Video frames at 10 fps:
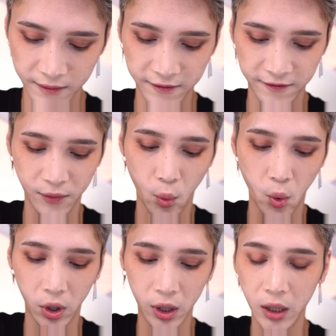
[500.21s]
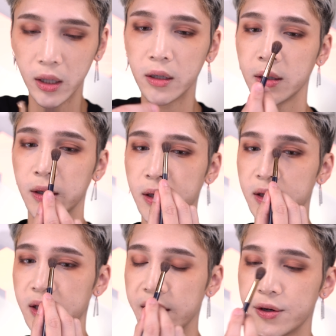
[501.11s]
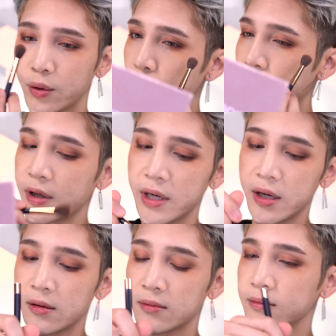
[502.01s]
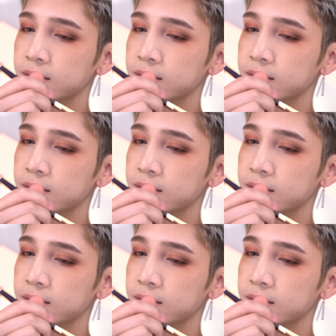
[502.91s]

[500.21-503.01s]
for the inner corner here.